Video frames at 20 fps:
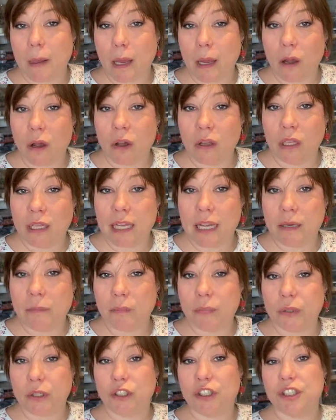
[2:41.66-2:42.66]
online
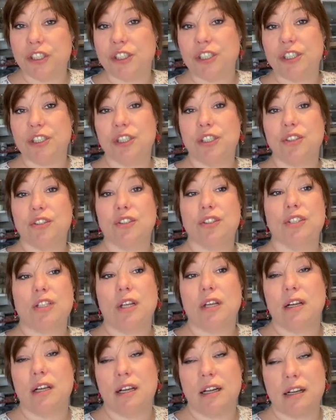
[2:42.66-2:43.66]
purchases
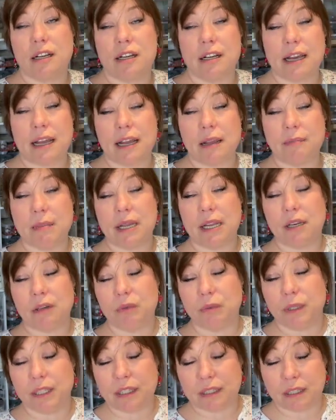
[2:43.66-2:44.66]
I made
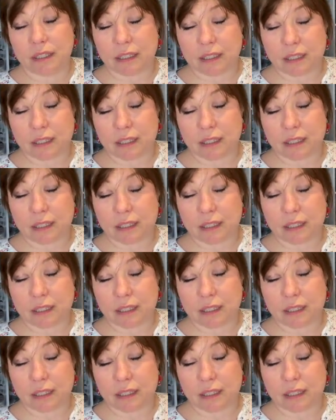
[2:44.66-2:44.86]
with